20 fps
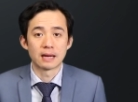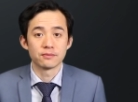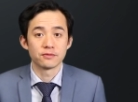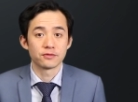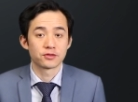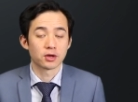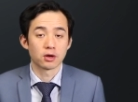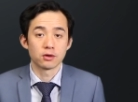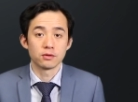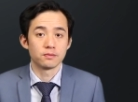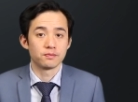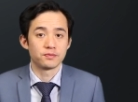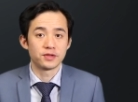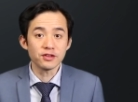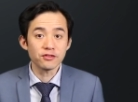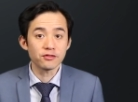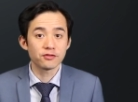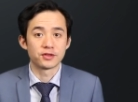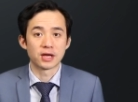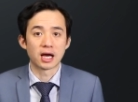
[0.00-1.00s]
So
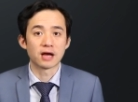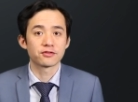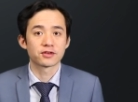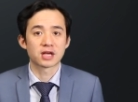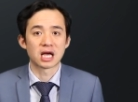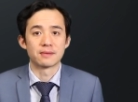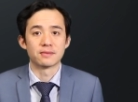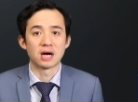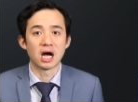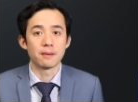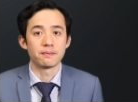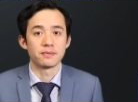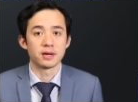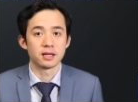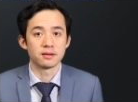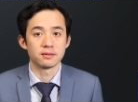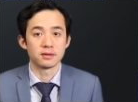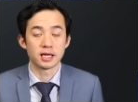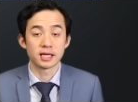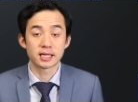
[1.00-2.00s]
this does come up,
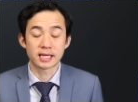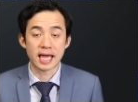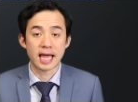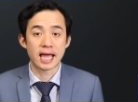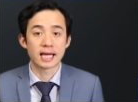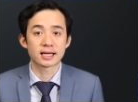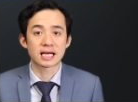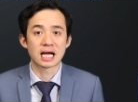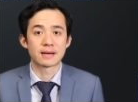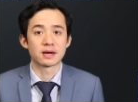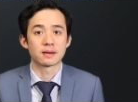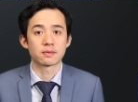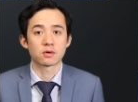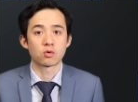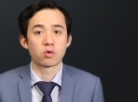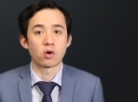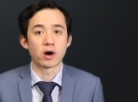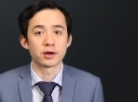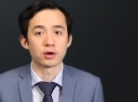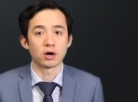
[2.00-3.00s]
and it can come
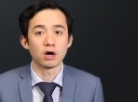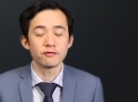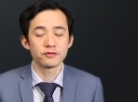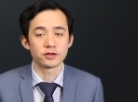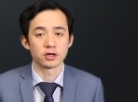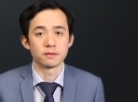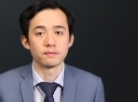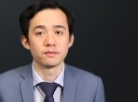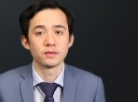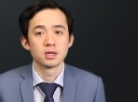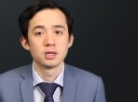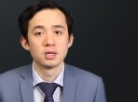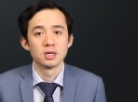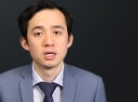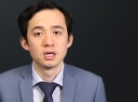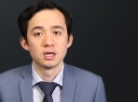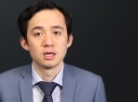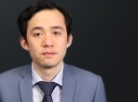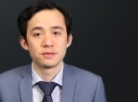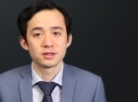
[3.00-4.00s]
up quite often,
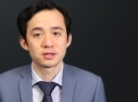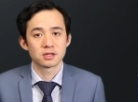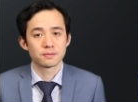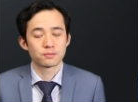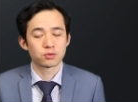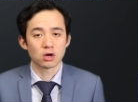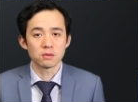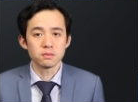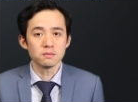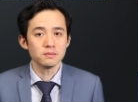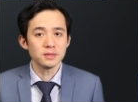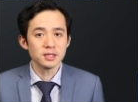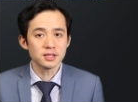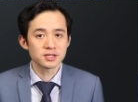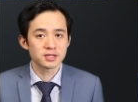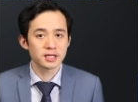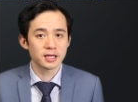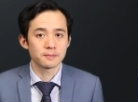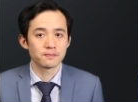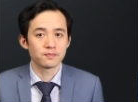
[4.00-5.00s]
but the problem
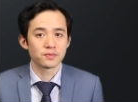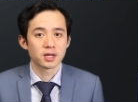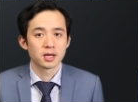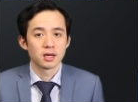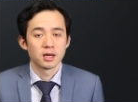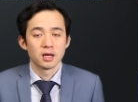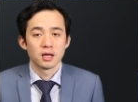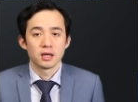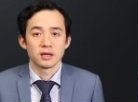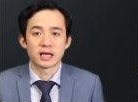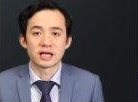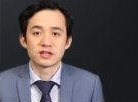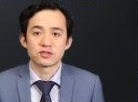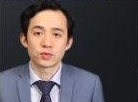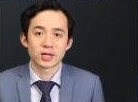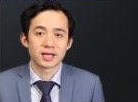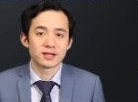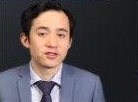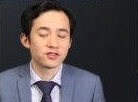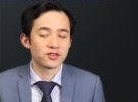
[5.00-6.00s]
is that, as
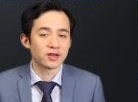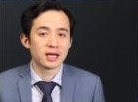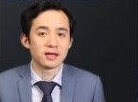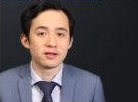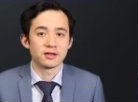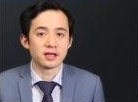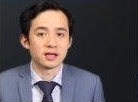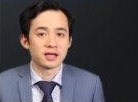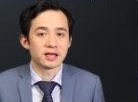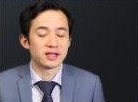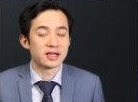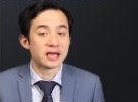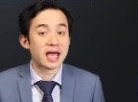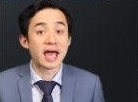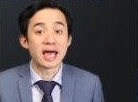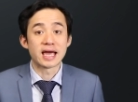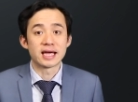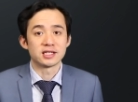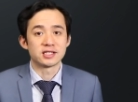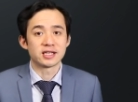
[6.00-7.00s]
we can see in the
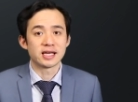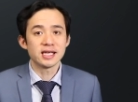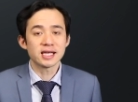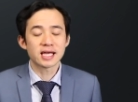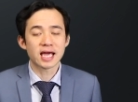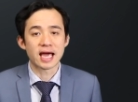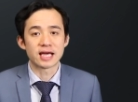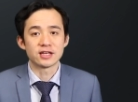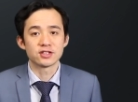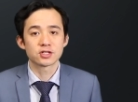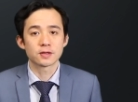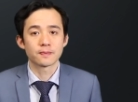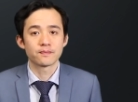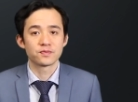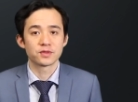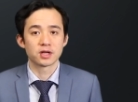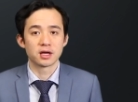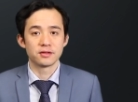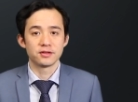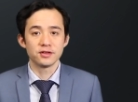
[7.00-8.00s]
AAT case,
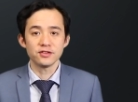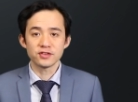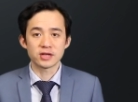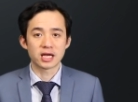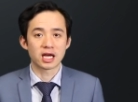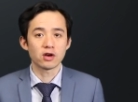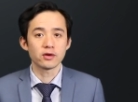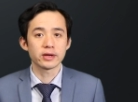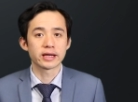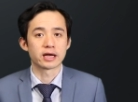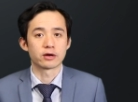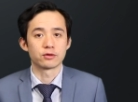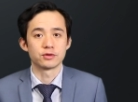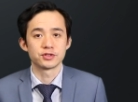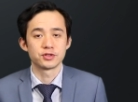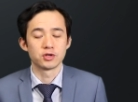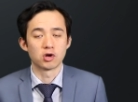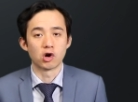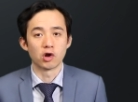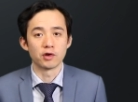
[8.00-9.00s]
this area
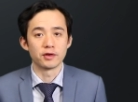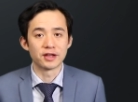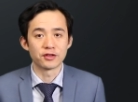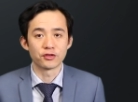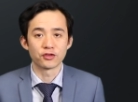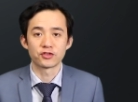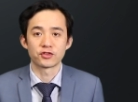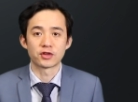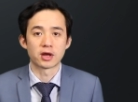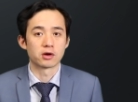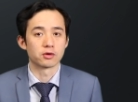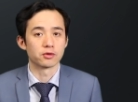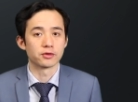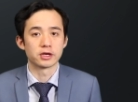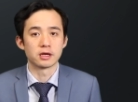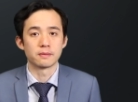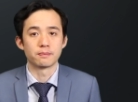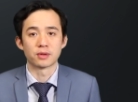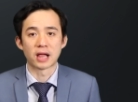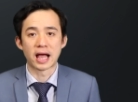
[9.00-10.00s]
is not
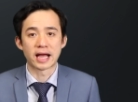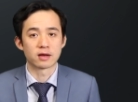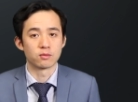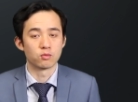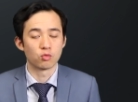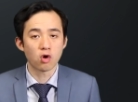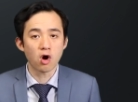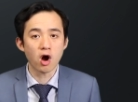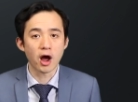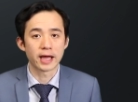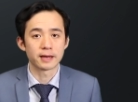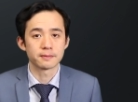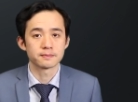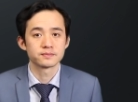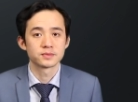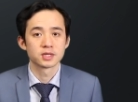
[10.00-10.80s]
necessarily black and white.